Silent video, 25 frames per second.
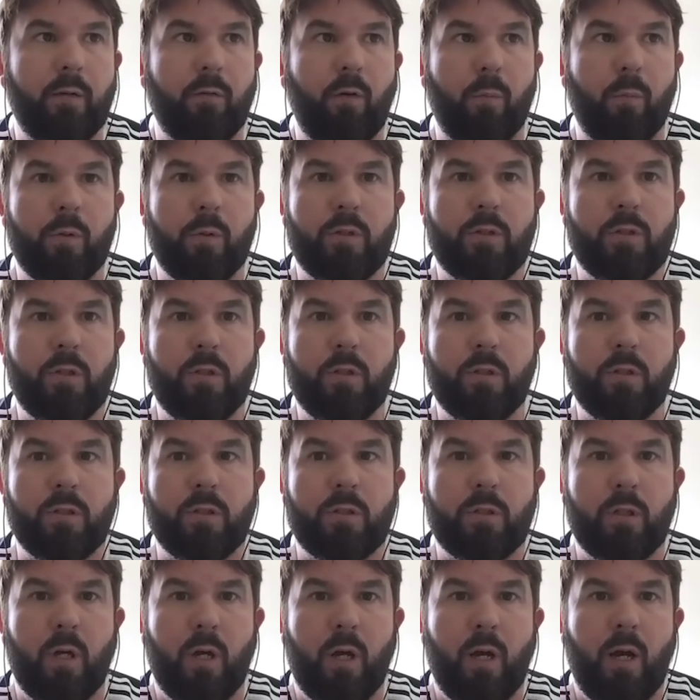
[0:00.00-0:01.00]

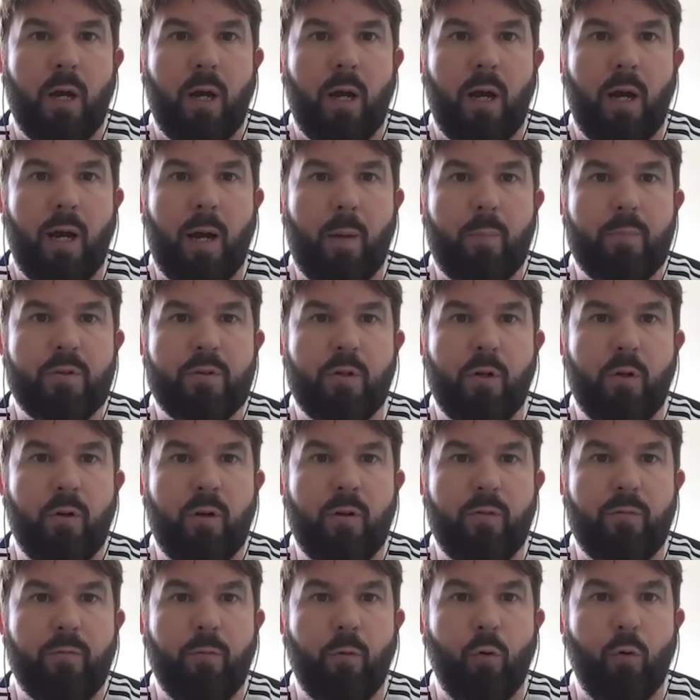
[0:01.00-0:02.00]
Robertson's
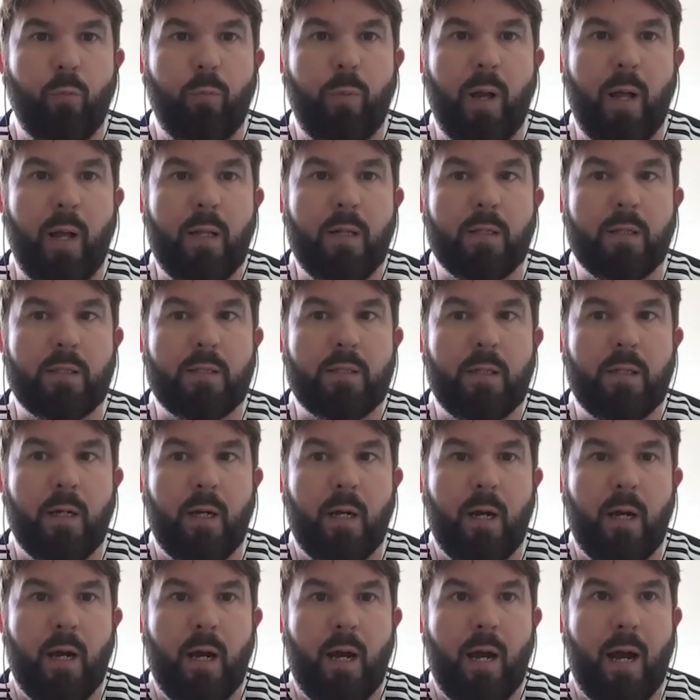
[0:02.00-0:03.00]
absolutely full pelt,
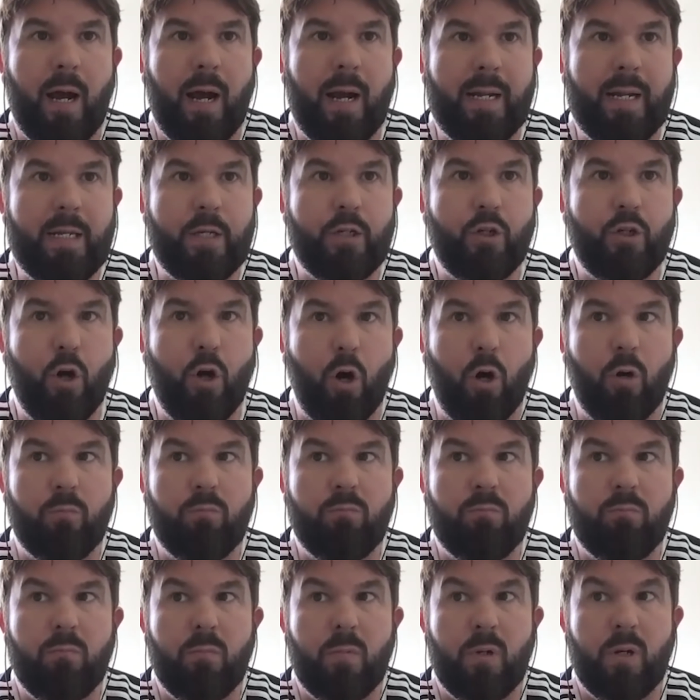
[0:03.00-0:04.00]
and he's got
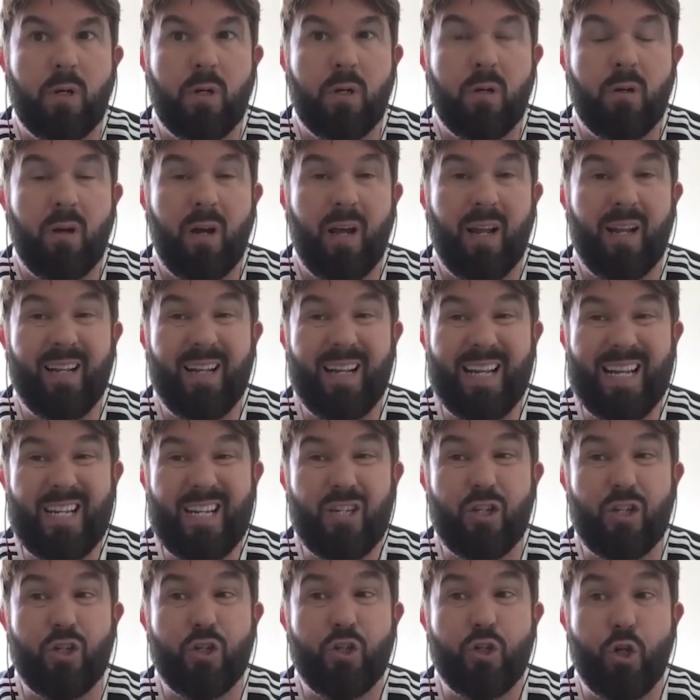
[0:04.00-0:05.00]
at
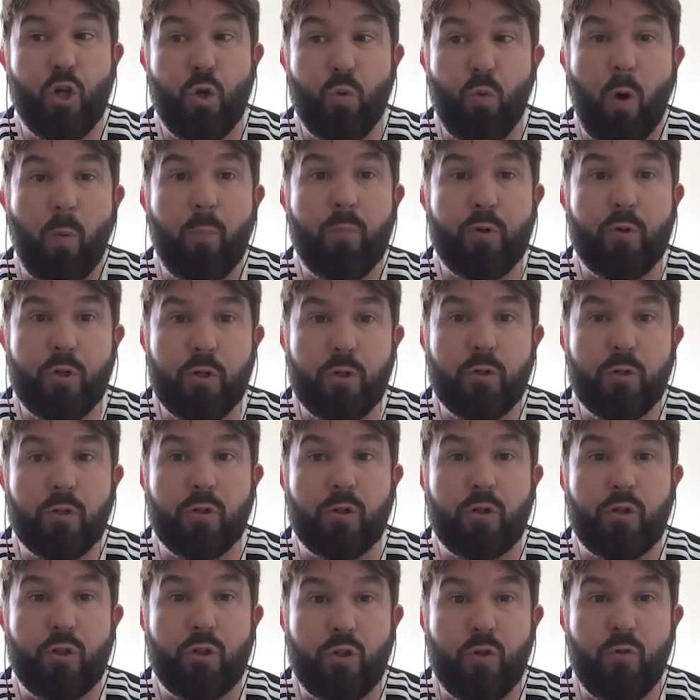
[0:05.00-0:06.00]
least 2
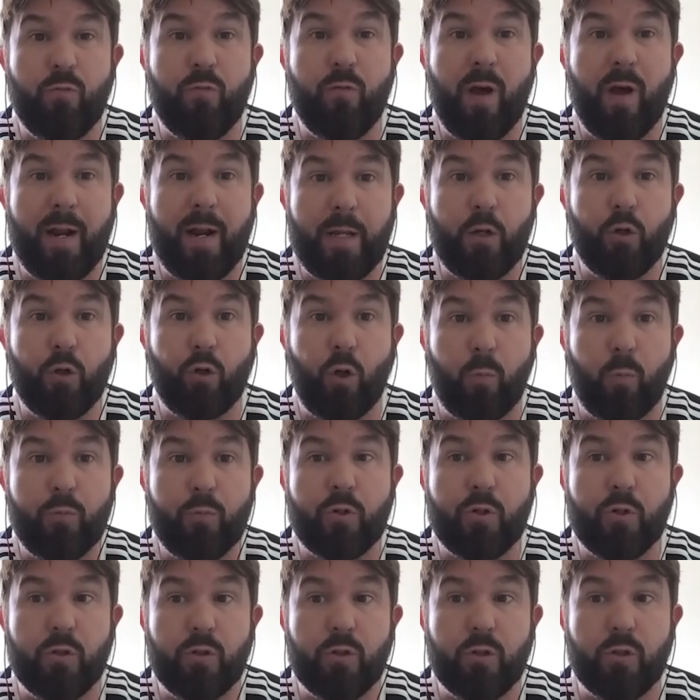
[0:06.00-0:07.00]
options, 2 very good
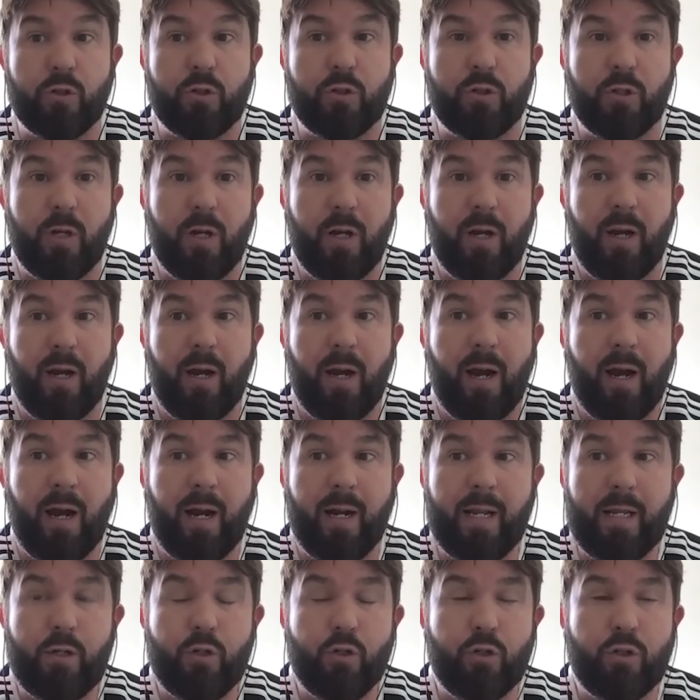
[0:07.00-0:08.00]
options,
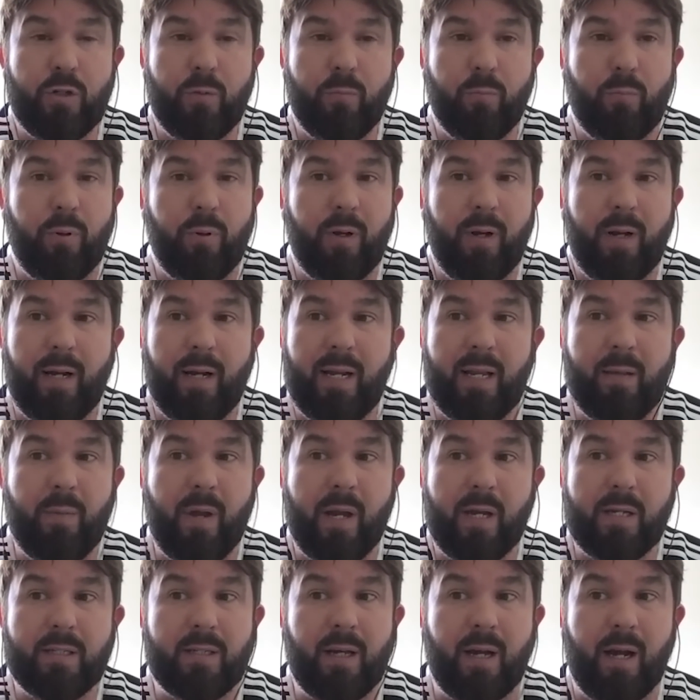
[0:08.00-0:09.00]
and he just completely
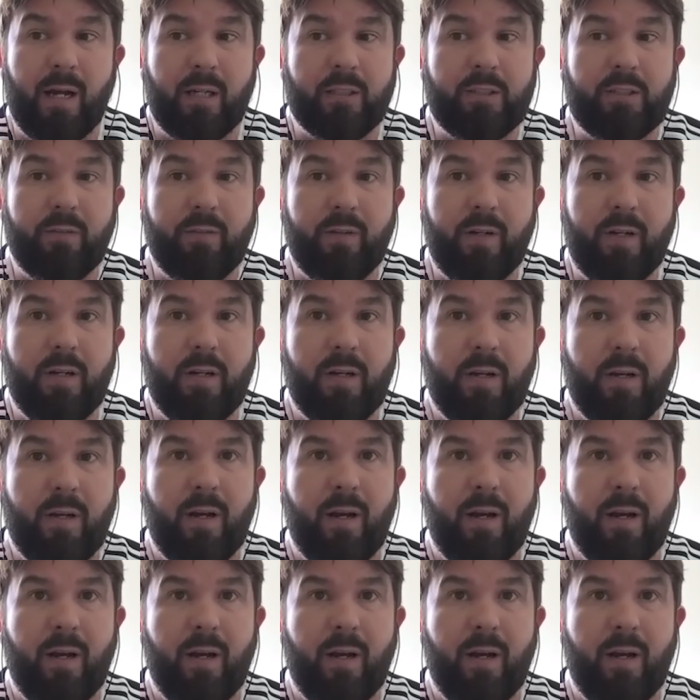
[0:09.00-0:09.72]
makes a hash of it.